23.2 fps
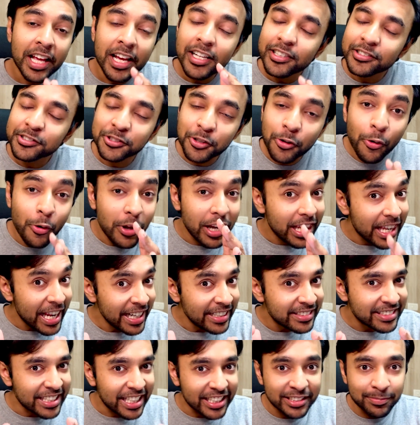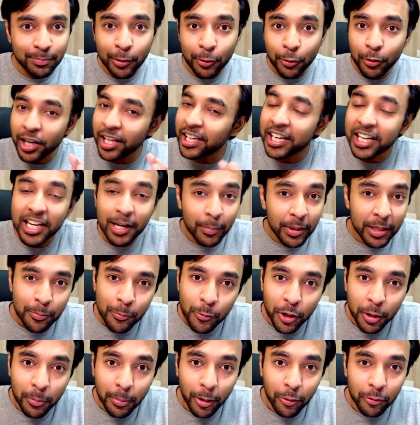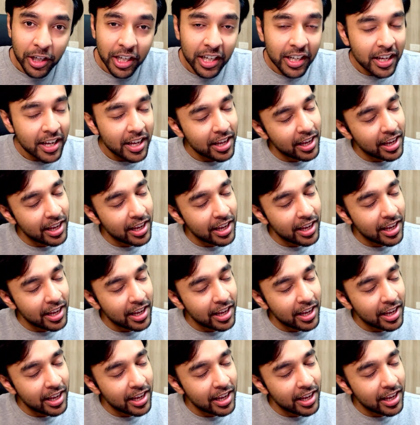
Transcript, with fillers: So let's explore a little bit more about it.